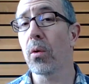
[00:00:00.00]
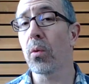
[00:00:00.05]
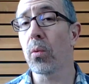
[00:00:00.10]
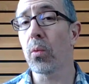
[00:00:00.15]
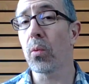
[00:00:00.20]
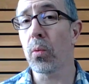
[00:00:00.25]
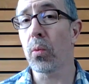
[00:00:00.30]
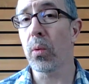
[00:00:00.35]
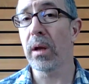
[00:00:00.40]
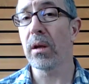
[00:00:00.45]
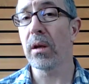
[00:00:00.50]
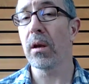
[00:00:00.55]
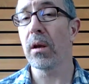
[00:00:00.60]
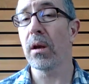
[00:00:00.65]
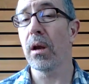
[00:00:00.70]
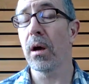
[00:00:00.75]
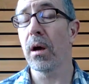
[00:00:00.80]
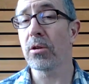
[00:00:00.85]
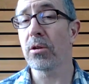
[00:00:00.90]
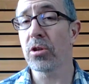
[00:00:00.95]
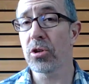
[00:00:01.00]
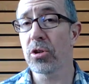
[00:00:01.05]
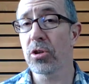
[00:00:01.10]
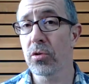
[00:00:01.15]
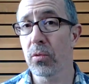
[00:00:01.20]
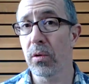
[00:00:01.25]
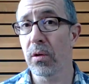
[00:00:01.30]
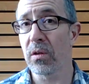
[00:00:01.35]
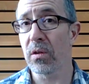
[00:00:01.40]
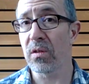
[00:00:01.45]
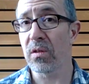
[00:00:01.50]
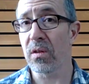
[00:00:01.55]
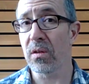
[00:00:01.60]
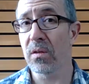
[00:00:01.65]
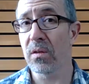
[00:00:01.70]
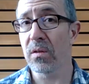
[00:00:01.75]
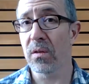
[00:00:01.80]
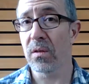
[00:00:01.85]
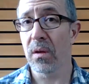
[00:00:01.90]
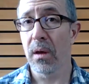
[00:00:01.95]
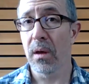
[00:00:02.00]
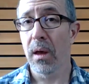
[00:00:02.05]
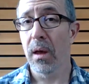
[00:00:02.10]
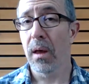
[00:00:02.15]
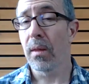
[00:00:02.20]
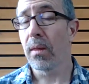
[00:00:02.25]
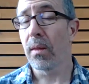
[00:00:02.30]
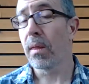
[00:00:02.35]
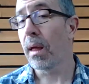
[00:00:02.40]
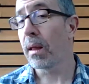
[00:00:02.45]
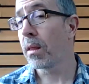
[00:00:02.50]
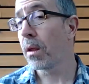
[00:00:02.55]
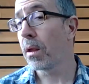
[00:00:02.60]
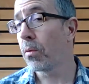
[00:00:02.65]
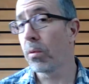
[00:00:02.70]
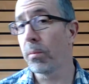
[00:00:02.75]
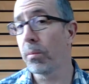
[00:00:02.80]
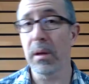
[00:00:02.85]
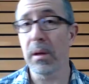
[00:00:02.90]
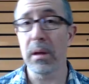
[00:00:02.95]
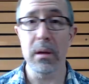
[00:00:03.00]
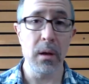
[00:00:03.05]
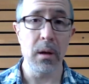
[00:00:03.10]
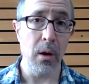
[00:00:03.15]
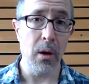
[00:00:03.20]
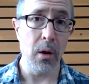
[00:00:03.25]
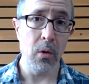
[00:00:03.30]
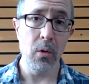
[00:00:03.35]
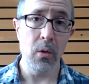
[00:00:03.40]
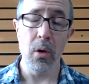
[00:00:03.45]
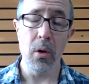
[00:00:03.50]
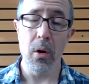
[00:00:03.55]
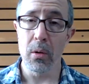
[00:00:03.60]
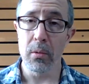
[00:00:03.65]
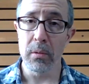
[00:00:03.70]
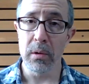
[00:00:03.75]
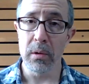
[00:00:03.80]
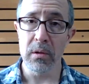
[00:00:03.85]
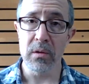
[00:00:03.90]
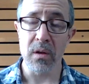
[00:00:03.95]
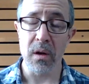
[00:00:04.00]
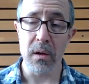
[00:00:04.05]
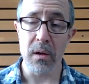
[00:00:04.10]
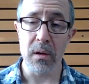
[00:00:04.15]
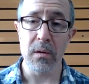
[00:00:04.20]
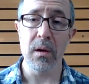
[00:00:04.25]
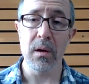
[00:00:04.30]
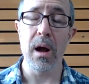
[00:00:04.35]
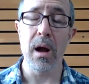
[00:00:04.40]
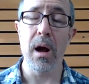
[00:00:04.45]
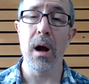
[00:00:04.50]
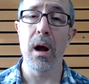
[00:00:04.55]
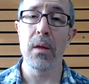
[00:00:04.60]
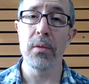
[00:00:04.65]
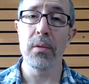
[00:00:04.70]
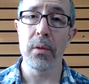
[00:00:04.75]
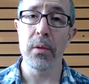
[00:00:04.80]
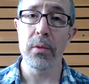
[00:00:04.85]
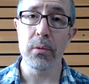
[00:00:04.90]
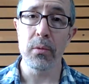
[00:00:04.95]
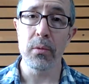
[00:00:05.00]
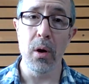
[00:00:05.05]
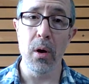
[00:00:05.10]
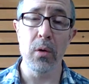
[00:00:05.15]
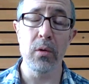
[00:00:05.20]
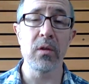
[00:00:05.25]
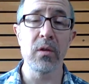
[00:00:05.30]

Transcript: written assurances that there will be no Hohenzollern on the throne. And